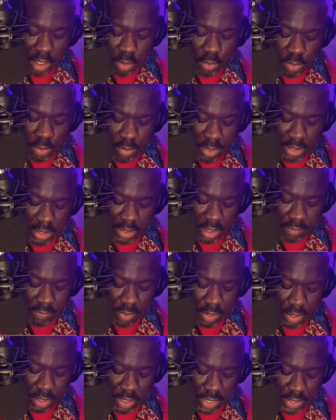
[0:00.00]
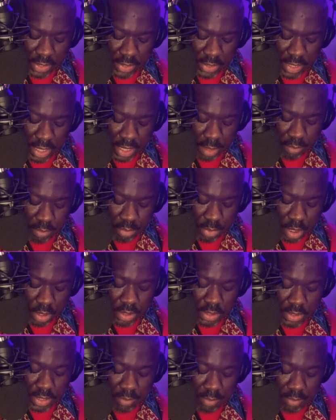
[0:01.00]
lowered myself on the next step,
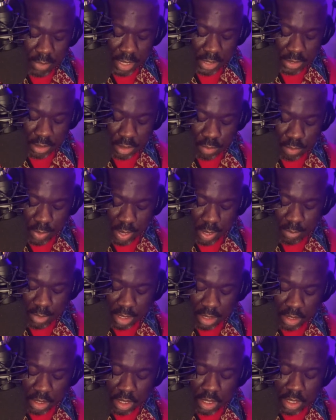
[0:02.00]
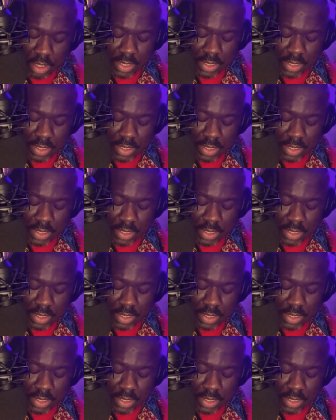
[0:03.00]
on the step next to Raymond,